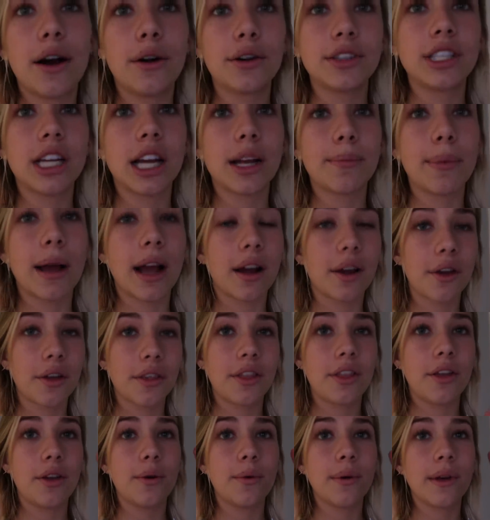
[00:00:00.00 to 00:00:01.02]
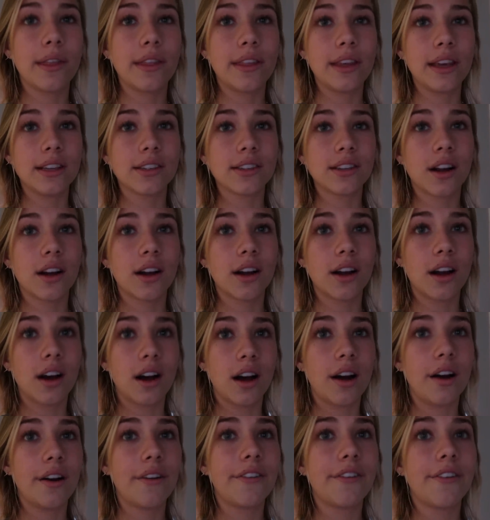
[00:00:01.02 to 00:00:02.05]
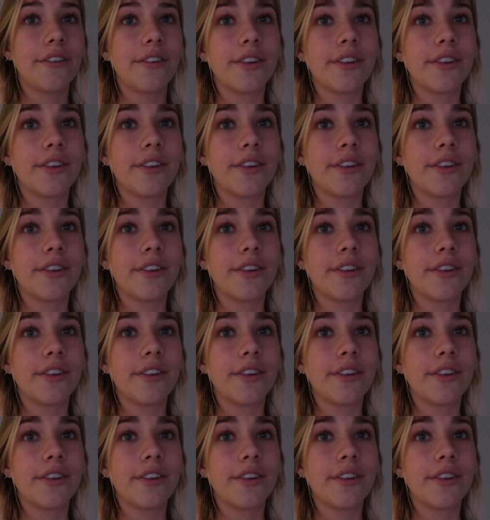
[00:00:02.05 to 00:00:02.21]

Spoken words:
I will check back with you when these are off.